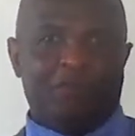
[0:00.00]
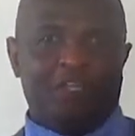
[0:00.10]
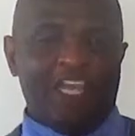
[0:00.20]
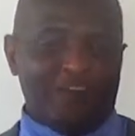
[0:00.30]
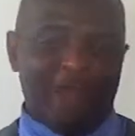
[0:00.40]

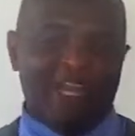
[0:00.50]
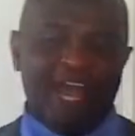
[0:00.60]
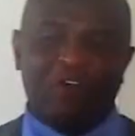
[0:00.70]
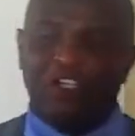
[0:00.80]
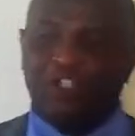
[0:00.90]
In my
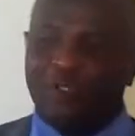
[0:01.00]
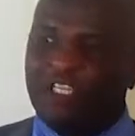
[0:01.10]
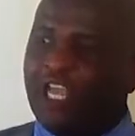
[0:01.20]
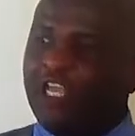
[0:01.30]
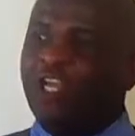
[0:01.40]
language, we
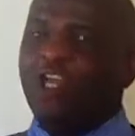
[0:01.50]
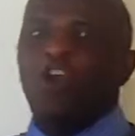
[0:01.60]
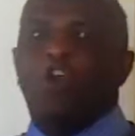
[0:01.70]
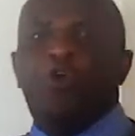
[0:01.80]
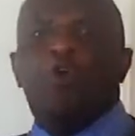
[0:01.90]
say,
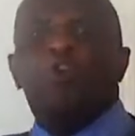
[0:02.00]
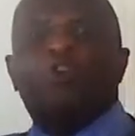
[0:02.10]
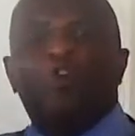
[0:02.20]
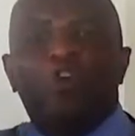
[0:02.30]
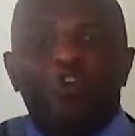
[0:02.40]

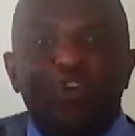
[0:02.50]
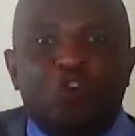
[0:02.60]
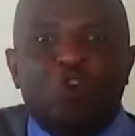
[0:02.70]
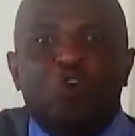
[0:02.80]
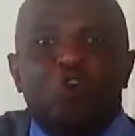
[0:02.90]

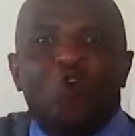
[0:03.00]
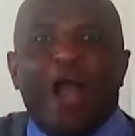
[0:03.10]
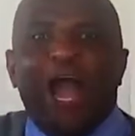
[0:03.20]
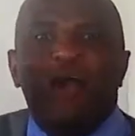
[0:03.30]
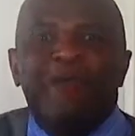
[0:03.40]
unkulunkulu
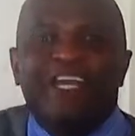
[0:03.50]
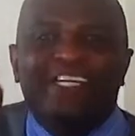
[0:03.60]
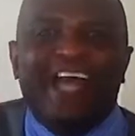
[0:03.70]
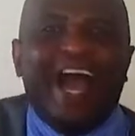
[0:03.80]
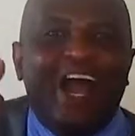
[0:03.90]
awe
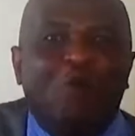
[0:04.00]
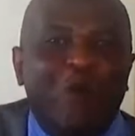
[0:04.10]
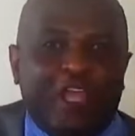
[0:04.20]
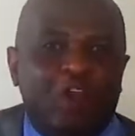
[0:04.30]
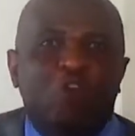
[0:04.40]

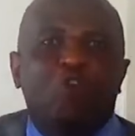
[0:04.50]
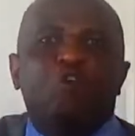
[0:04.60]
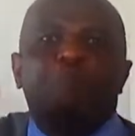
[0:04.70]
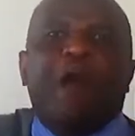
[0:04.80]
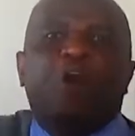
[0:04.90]
nawe
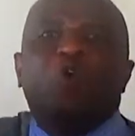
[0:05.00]
uma